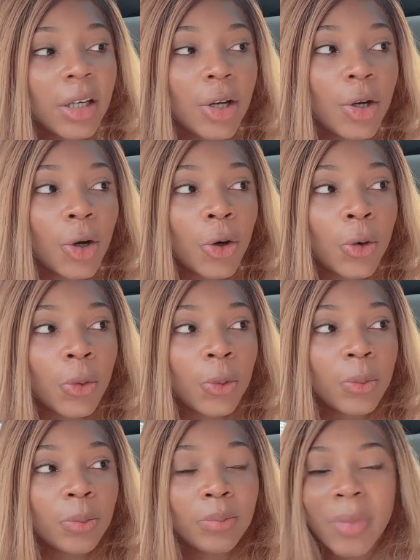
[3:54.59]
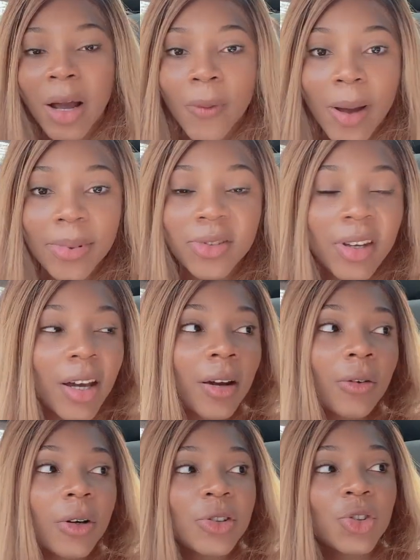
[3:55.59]
you know, my website
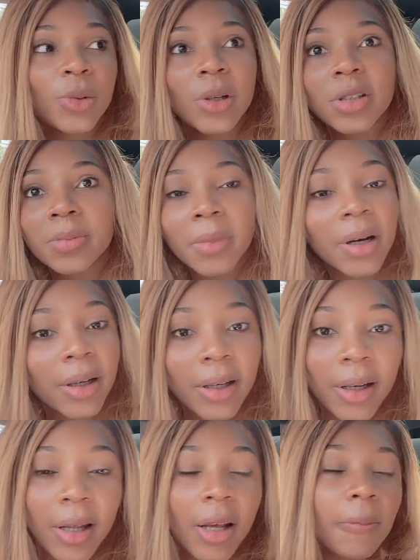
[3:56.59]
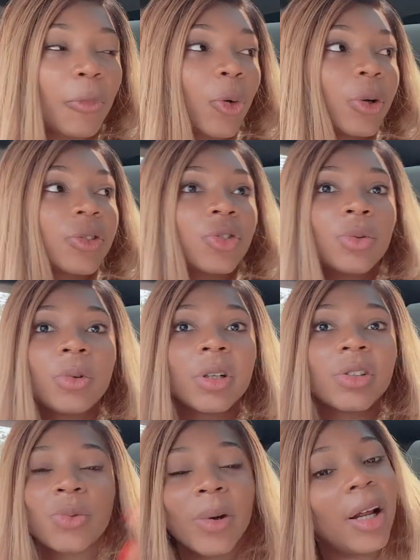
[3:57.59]
or towards marketing or
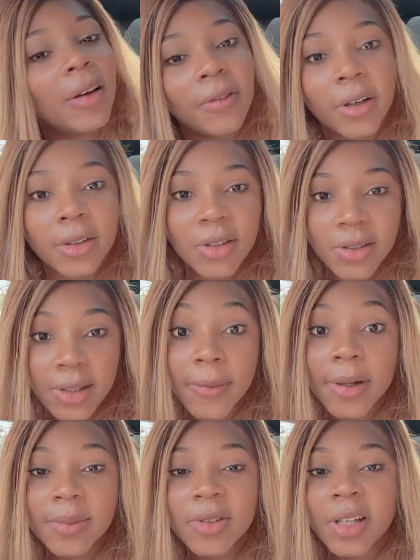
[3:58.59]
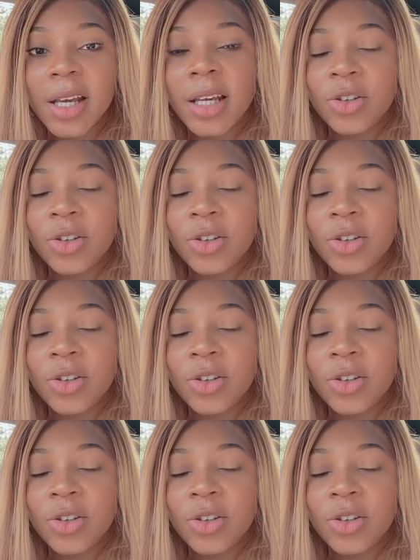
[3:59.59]
towards whatever. Do you see what I'm saying?